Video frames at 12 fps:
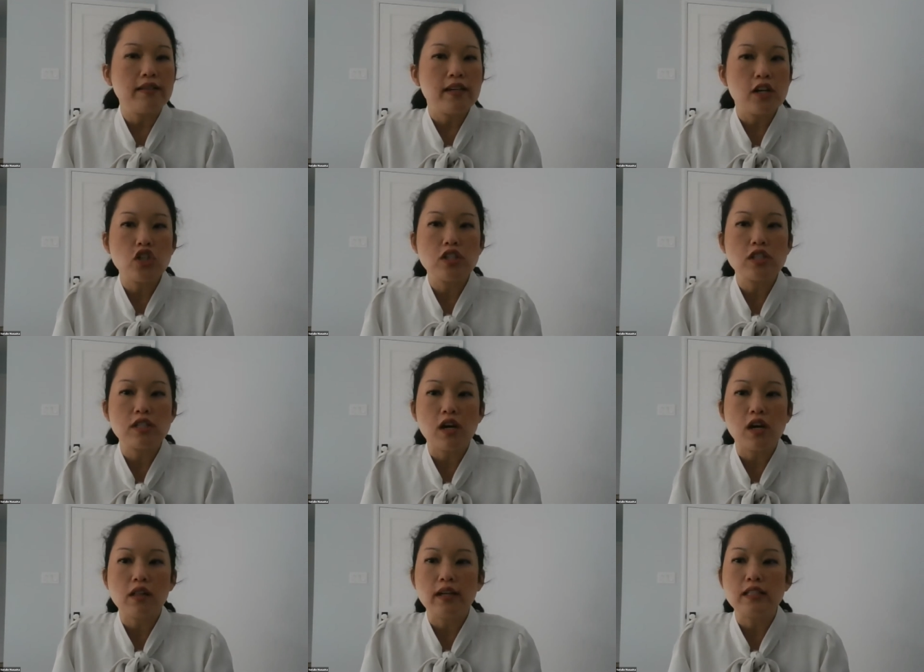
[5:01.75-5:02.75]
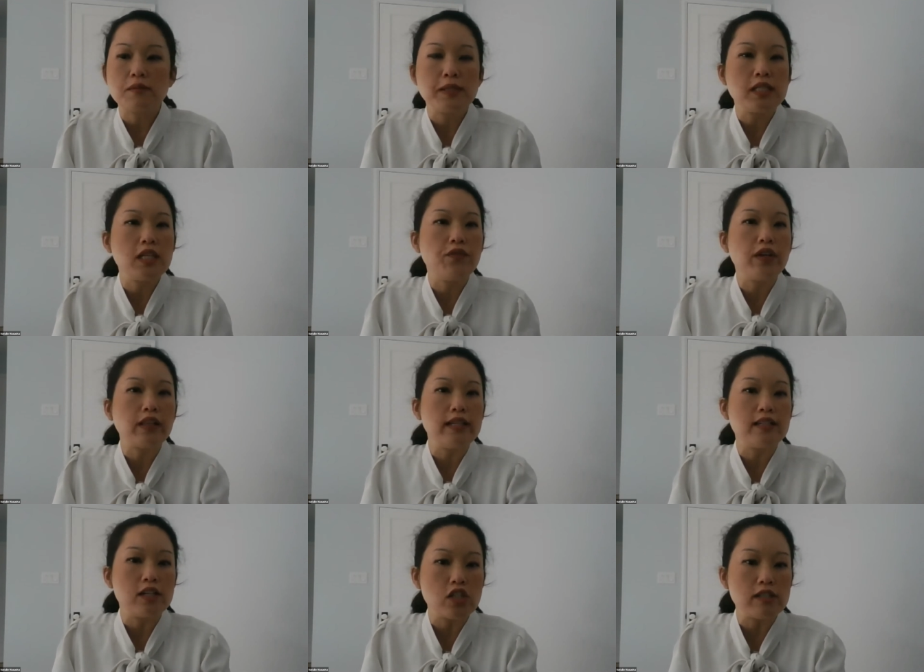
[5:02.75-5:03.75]
touches us all and specifically
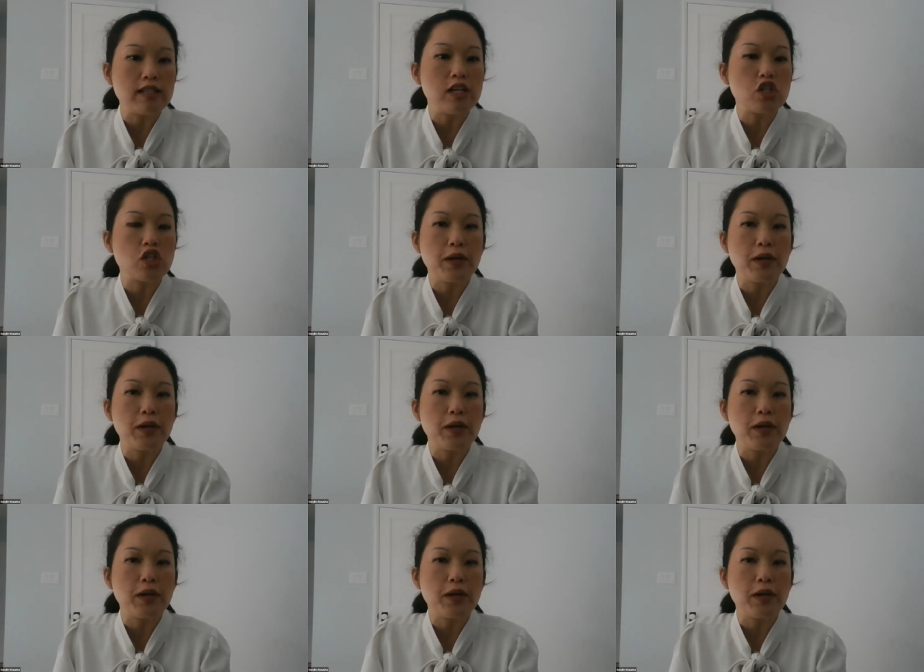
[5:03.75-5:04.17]
touches the Asian